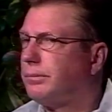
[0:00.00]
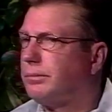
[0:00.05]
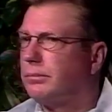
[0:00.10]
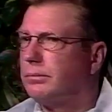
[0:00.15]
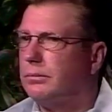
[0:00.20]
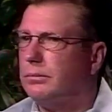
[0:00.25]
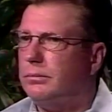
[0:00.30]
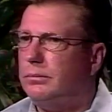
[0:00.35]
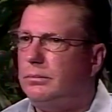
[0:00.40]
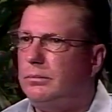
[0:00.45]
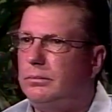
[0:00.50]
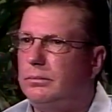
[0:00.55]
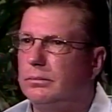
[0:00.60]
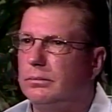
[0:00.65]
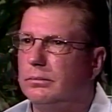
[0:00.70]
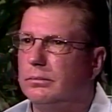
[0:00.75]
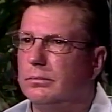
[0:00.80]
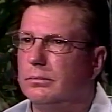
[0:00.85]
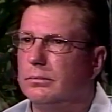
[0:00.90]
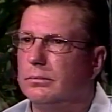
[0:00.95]
Larry, I'm
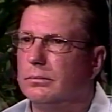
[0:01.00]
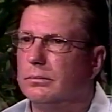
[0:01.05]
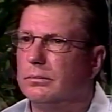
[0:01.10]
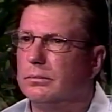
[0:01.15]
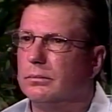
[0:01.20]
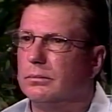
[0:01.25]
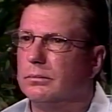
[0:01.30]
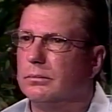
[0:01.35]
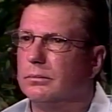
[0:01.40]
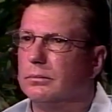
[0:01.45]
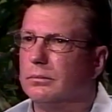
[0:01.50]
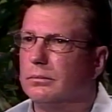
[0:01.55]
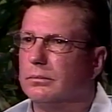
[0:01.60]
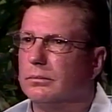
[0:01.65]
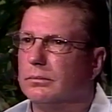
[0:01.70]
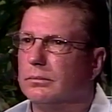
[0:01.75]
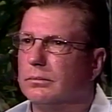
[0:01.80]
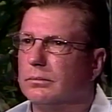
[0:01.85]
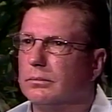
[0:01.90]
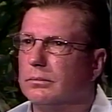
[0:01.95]
wondering if we
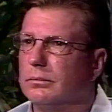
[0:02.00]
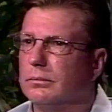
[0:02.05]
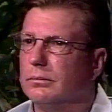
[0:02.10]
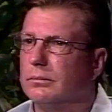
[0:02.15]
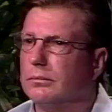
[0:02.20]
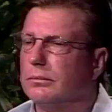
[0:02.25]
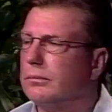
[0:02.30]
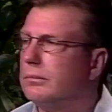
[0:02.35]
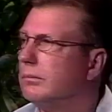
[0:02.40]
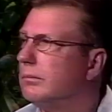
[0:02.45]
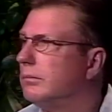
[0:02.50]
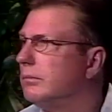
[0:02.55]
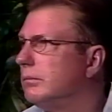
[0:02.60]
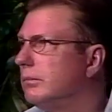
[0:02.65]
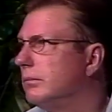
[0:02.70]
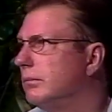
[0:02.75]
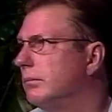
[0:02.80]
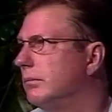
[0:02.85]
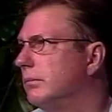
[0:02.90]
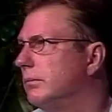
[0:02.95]
if it would be helpful. Tell
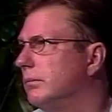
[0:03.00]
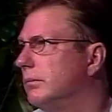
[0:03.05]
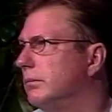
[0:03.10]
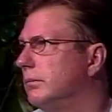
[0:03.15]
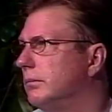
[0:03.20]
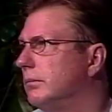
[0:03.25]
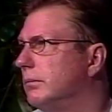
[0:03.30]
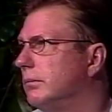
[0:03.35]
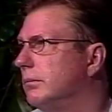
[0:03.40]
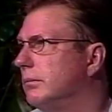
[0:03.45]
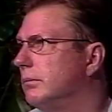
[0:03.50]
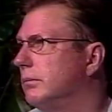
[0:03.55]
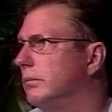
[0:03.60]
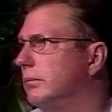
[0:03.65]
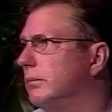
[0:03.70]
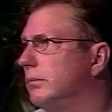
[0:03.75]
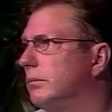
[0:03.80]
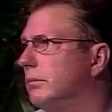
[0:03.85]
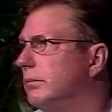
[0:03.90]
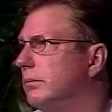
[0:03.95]
me if it's
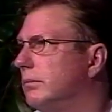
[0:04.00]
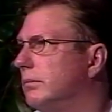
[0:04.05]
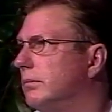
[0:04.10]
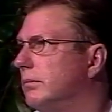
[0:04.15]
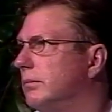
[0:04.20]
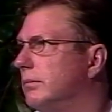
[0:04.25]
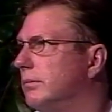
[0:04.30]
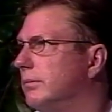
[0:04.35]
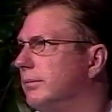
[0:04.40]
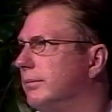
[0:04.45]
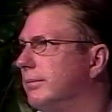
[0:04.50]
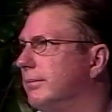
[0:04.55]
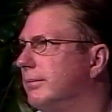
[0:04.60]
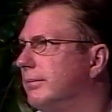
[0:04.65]
not helpful.